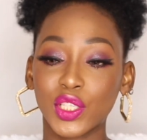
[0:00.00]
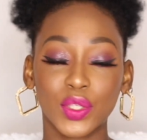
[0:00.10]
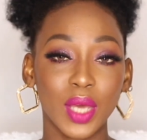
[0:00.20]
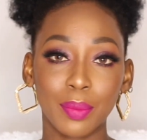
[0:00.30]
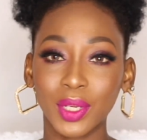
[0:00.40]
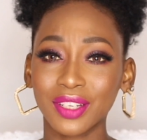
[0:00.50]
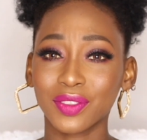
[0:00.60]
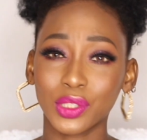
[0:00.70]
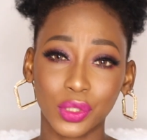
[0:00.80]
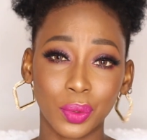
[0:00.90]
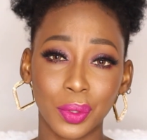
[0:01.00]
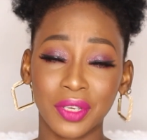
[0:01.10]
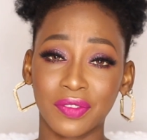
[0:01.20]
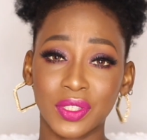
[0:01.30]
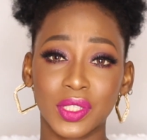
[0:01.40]
So I'm not even sure
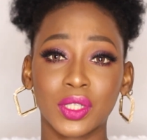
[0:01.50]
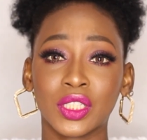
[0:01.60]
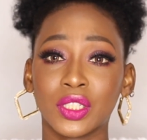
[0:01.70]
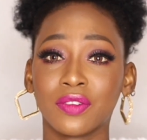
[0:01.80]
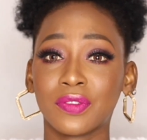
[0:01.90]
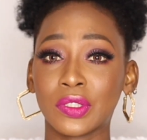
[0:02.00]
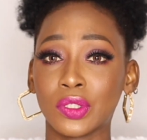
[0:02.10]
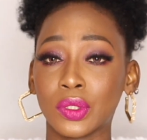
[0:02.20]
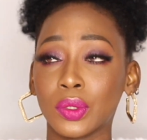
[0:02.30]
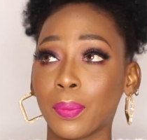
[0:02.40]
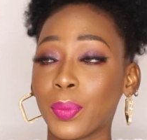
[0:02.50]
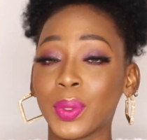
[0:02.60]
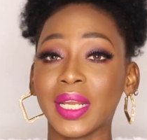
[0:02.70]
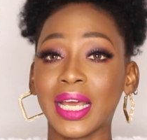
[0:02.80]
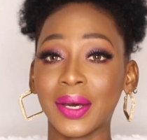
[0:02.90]
if it's good enough to
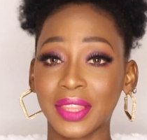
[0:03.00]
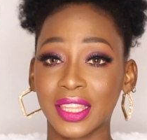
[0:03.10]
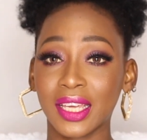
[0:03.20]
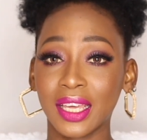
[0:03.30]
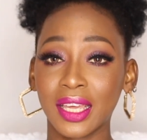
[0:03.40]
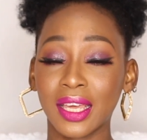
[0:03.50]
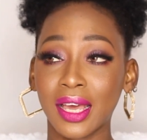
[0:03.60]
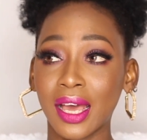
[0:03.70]
put out there.